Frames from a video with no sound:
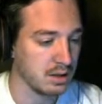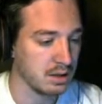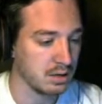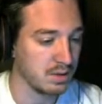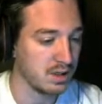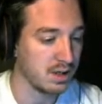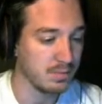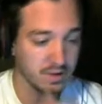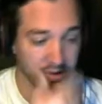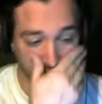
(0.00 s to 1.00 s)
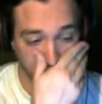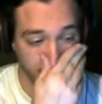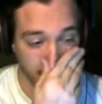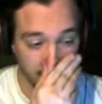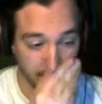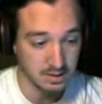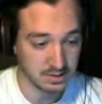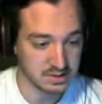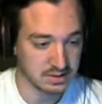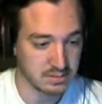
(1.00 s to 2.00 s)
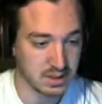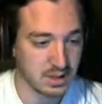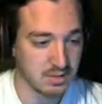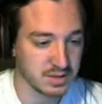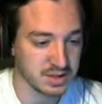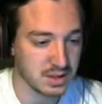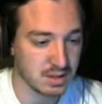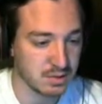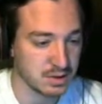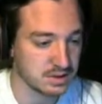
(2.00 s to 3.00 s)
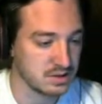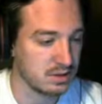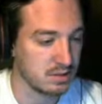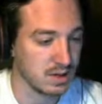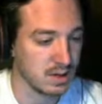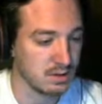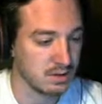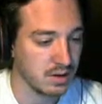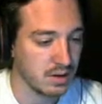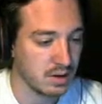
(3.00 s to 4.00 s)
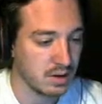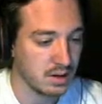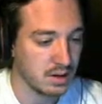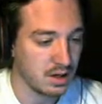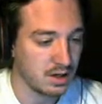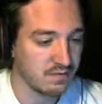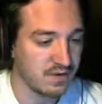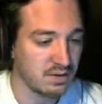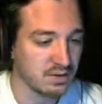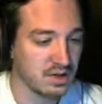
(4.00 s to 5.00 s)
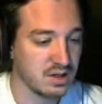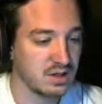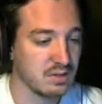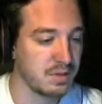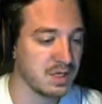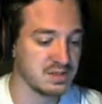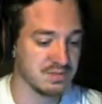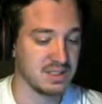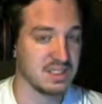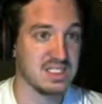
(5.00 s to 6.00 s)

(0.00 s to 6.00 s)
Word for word: You may not believe me, but there's some kind of bizarre monster around. I found it in the basement.